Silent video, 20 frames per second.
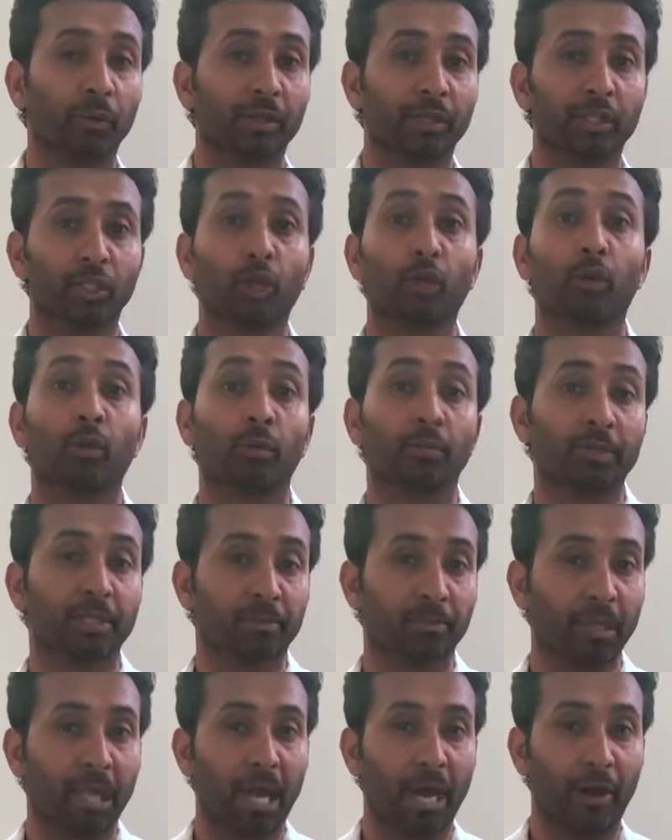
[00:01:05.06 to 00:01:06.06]
with the term
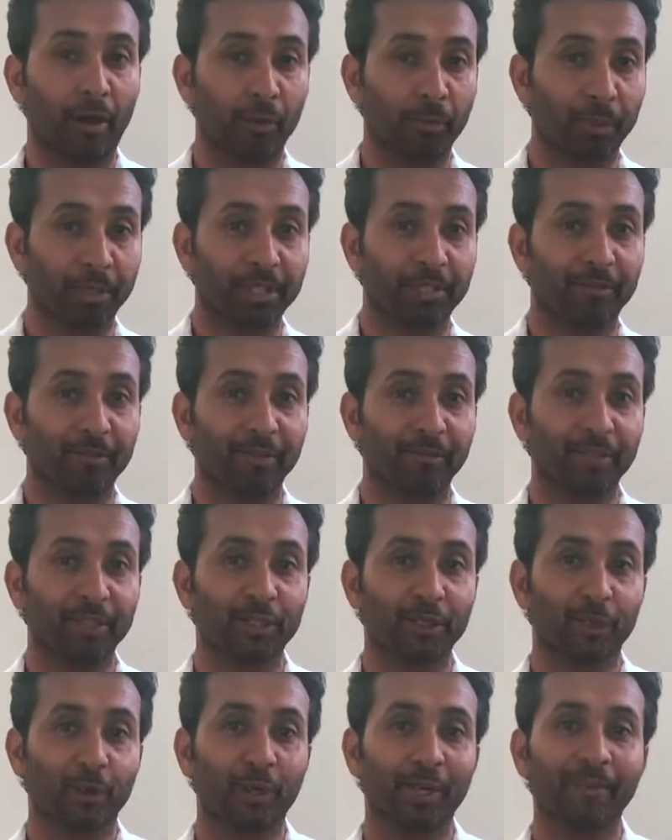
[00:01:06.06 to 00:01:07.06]
supply or months of
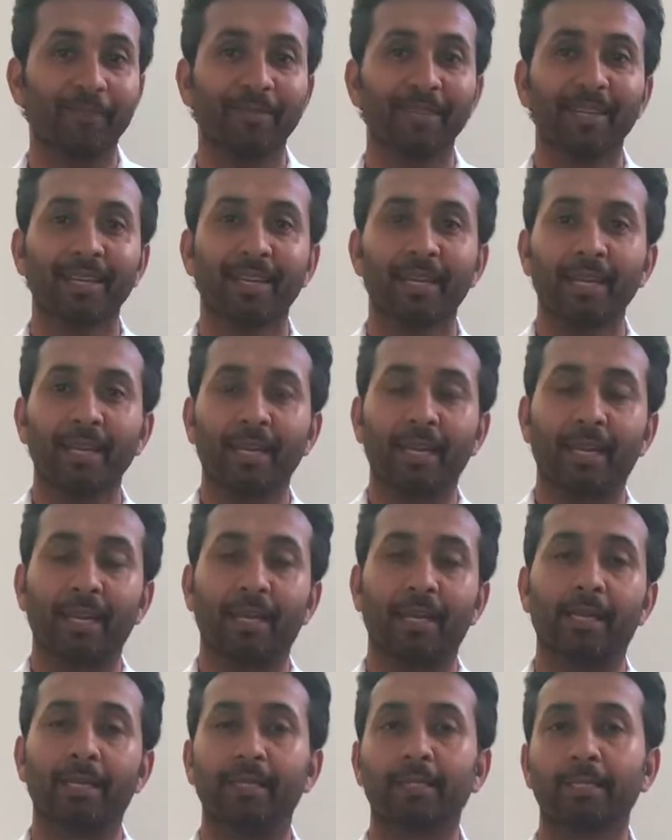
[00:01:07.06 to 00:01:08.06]
inventory,
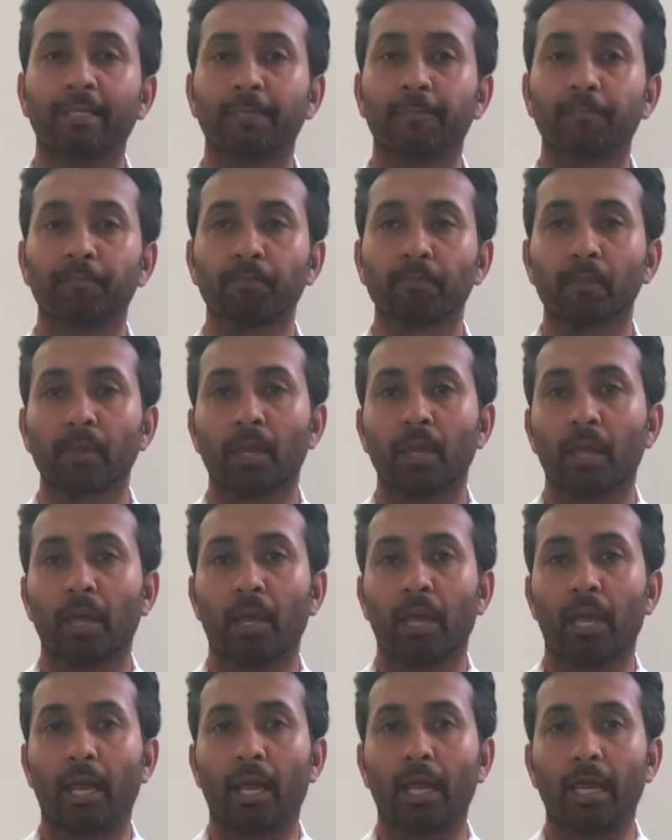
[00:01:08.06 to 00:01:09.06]
is
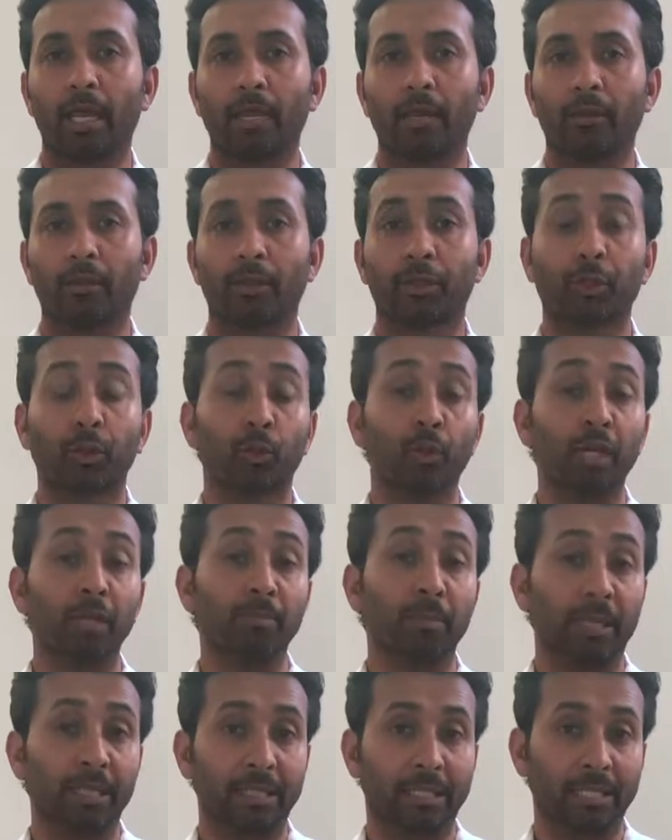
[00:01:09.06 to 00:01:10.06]
a
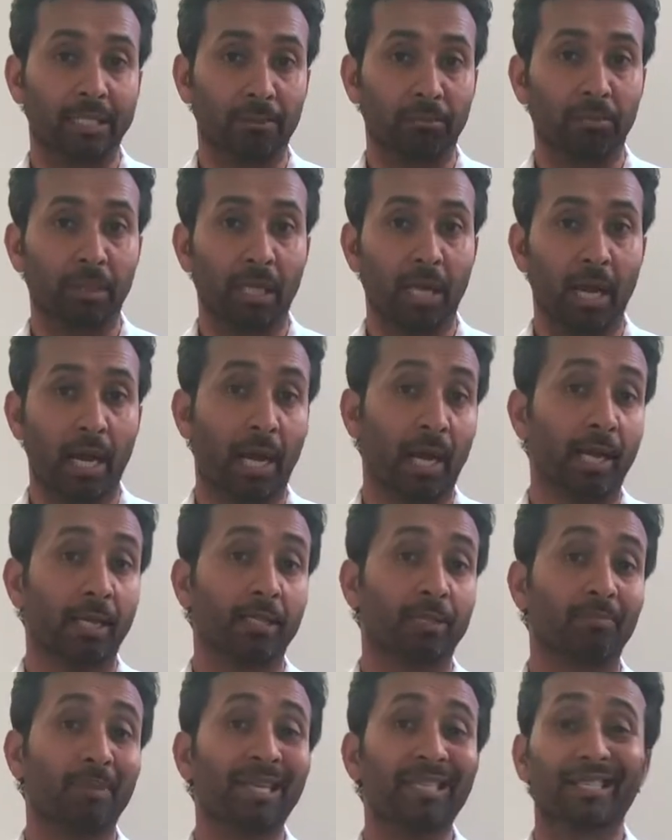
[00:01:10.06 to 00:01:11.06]
3-month supply
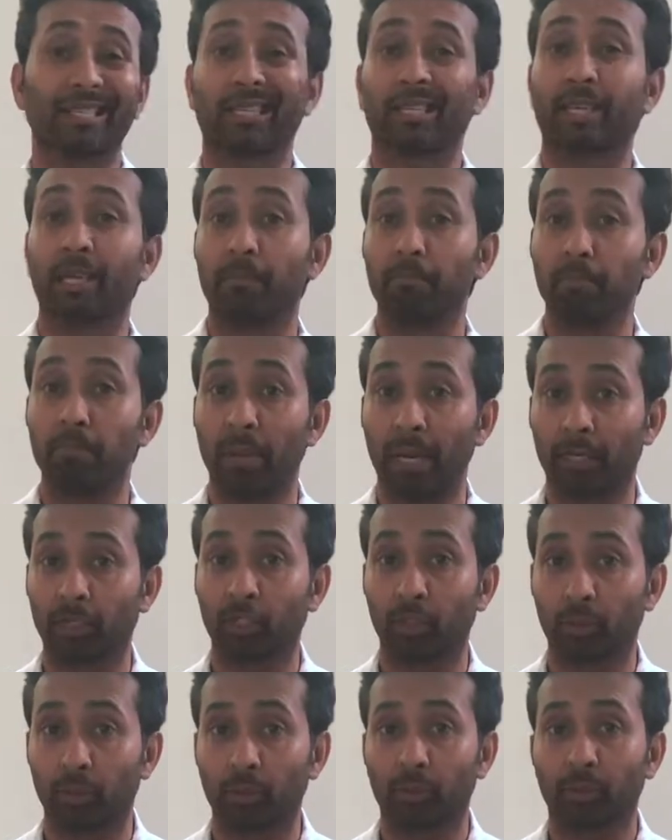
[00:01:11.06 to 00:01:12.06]
is basically a
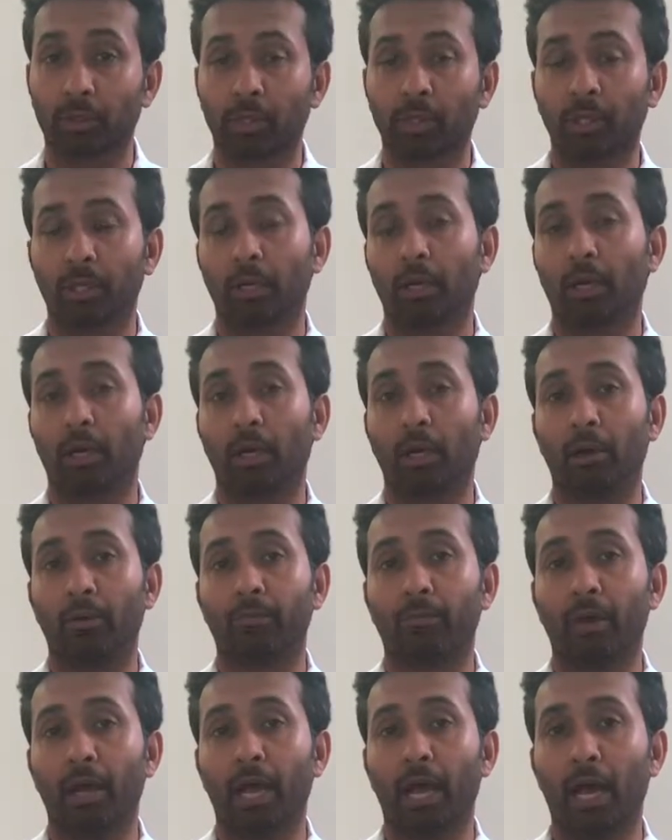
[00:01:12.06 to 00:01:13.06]
measure
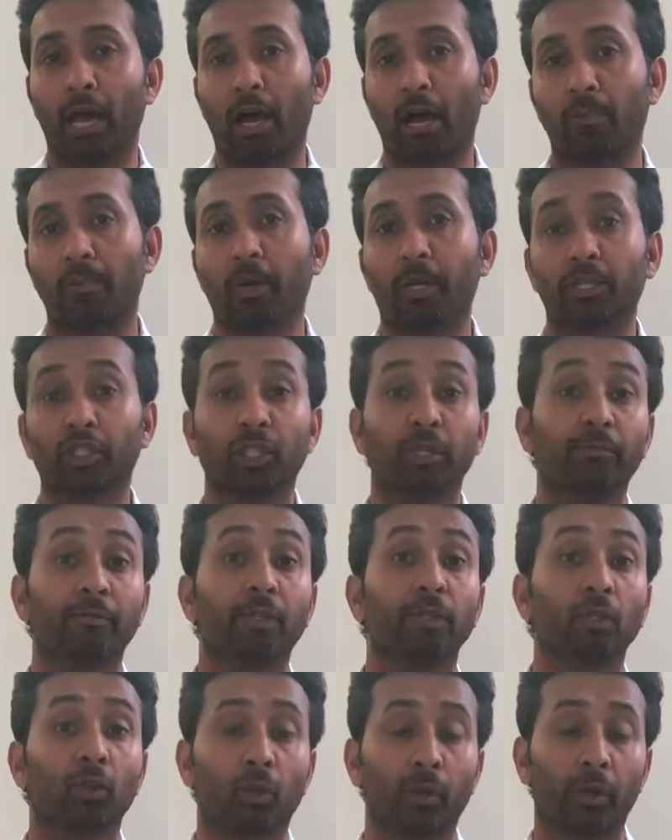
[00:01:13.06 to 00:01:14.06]
of how much
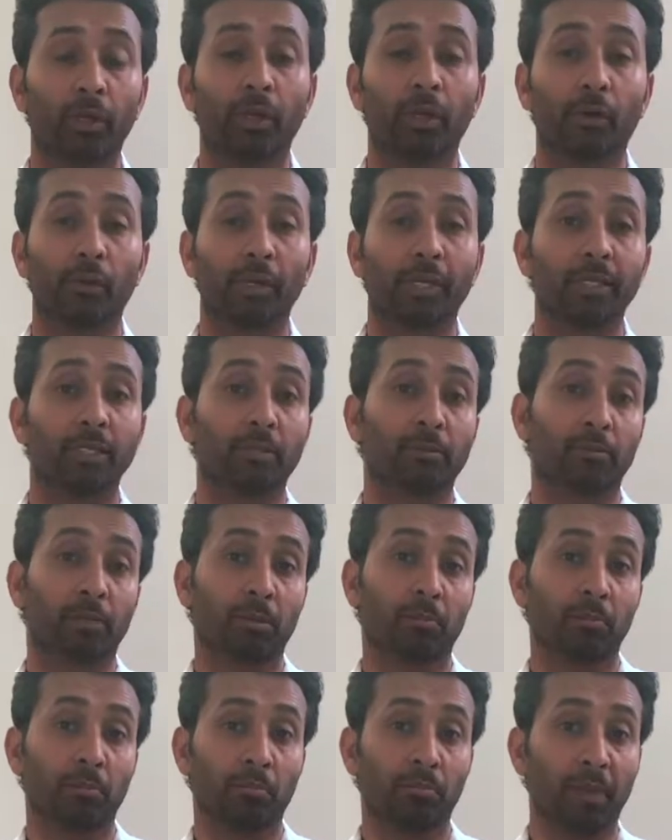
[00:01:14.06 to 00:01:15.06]
inventory there is
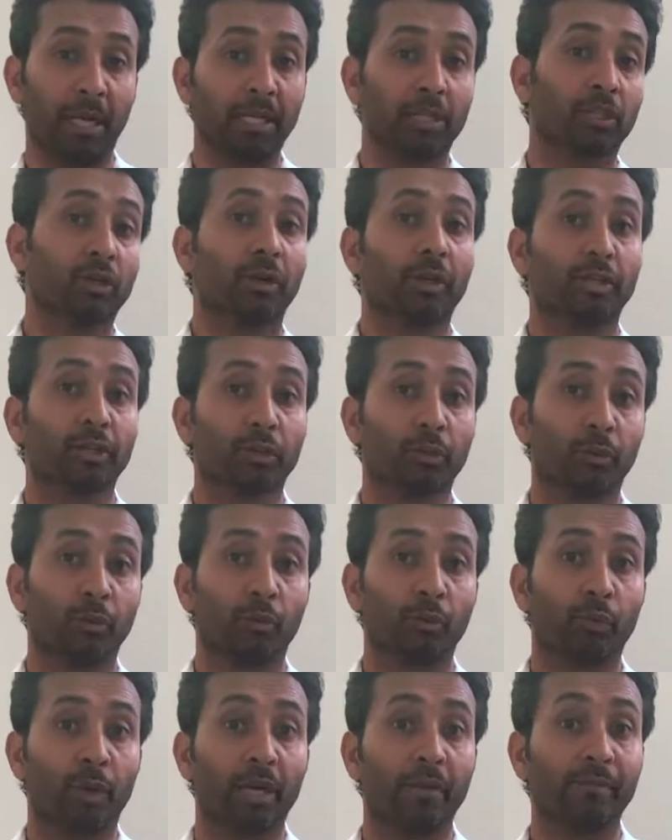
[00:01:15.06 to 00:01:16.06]
based on a
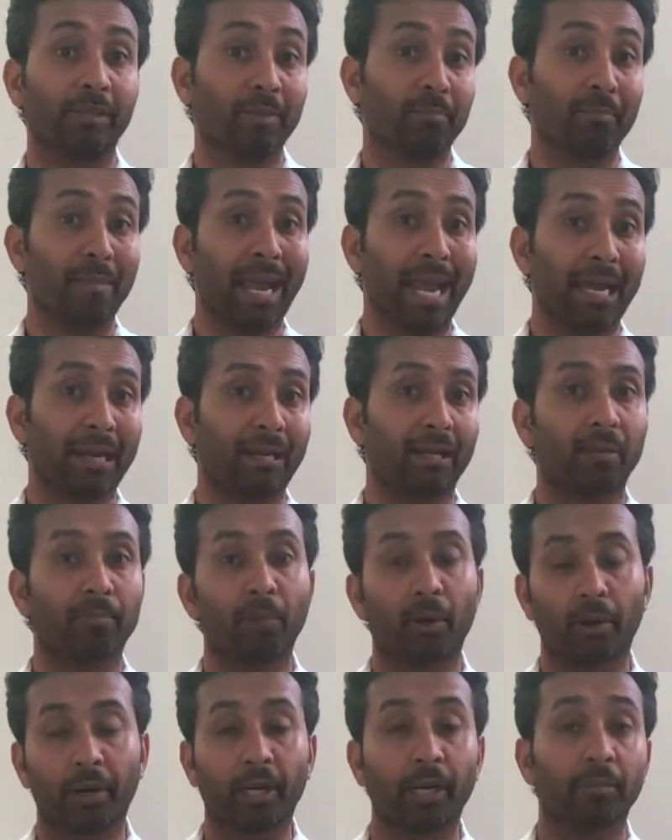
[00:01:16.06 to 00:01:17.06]
certain rate of demand in the
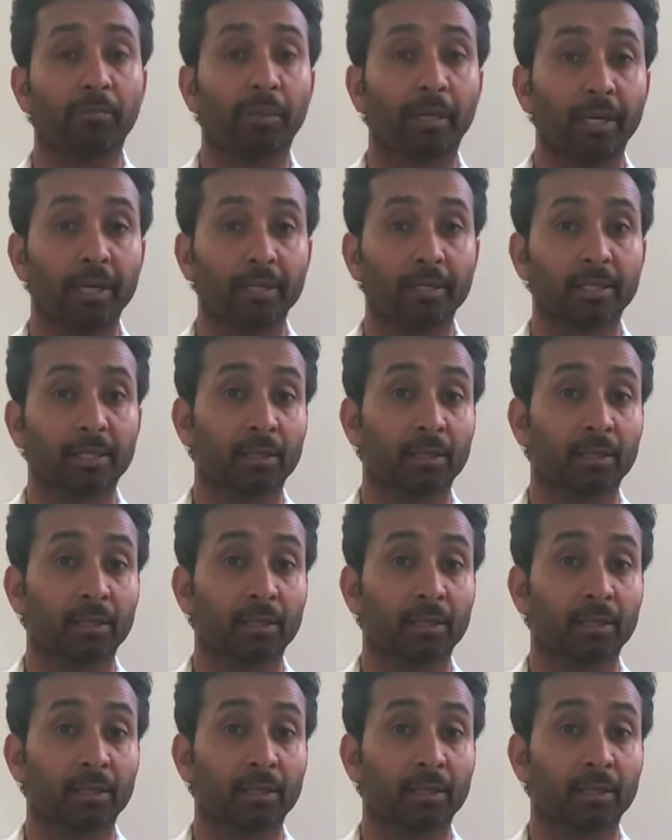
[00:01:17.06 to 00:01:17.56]
marketplace.